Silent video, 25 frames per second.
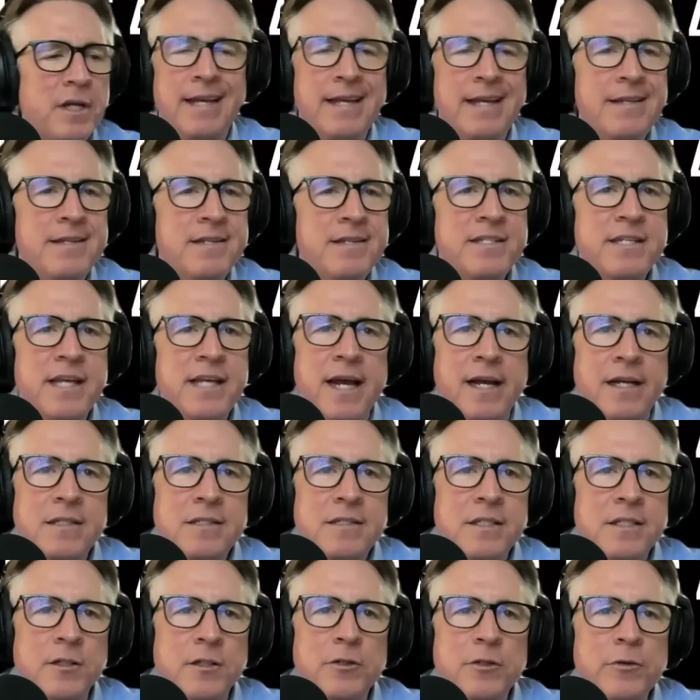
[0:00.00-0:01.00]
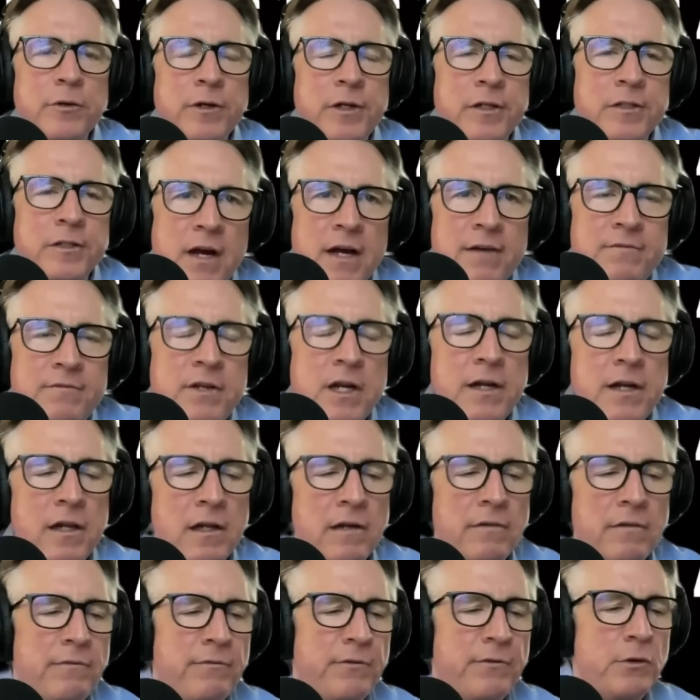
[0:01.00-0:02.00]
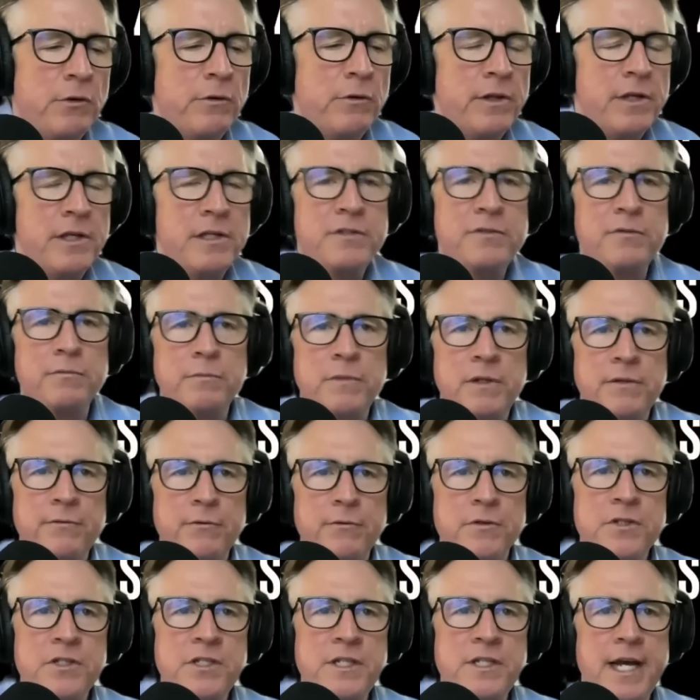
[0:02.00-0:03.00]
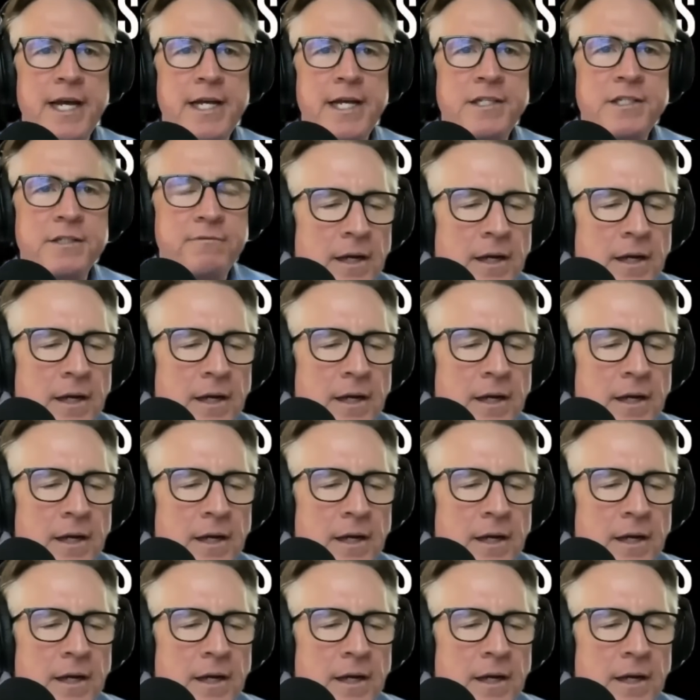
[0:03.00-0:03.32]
insects and critters? I've done a few of these from different states,